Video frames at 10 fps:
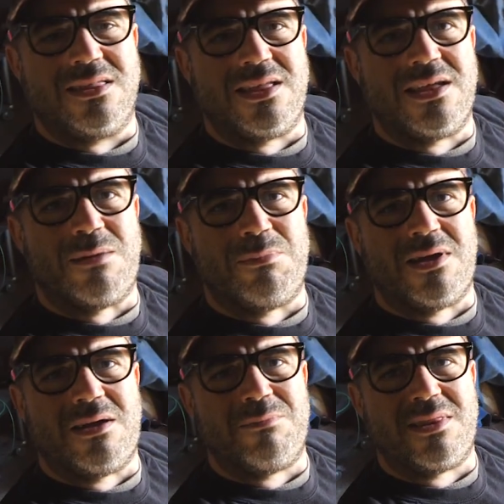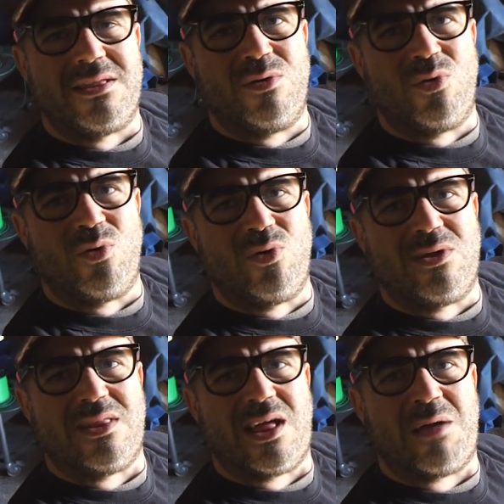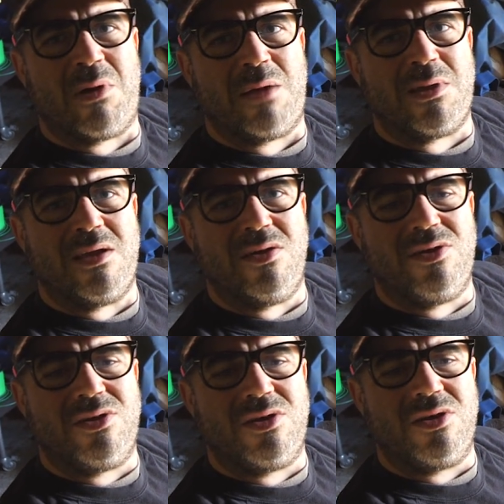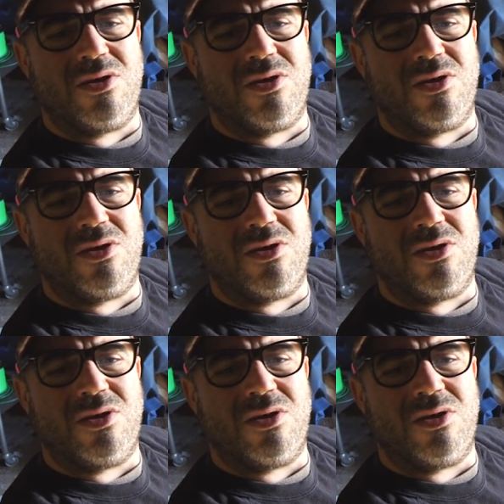I think up in the corner there might be good.